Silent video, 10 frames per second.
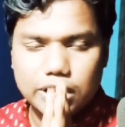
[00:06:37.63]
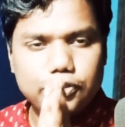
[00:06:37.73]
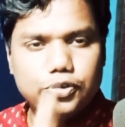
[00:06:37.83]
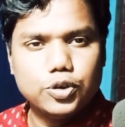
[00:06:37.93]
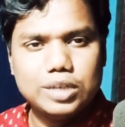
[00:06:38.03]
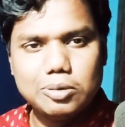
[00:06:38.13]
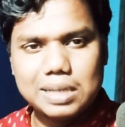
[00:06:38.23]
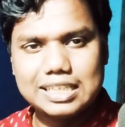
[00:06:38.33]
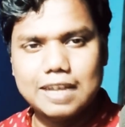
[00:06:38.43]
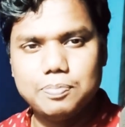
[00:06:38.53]
if you new my
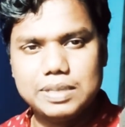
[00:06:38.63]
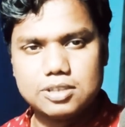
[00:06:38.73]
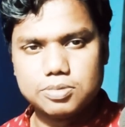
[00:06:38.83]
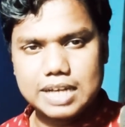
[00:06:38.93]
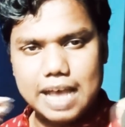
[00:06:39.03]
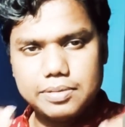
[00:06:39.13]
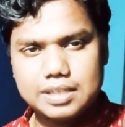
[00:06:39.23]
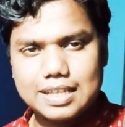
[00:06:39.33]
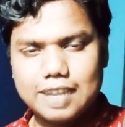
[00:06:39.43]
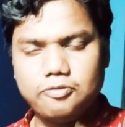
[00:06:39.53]
channel please subscribe
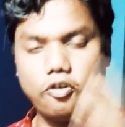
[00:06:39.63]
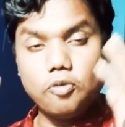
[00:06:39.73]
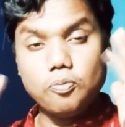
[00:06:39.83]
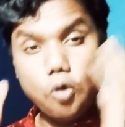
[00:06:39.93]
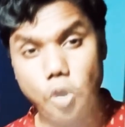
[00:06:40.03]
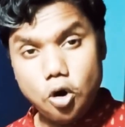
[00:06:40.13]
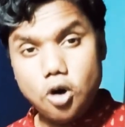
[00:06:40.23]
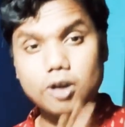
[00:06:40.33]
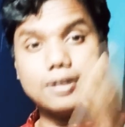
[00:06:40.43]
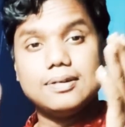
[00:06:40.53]
this channel for
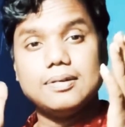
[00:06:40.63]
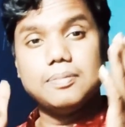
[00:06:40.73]
more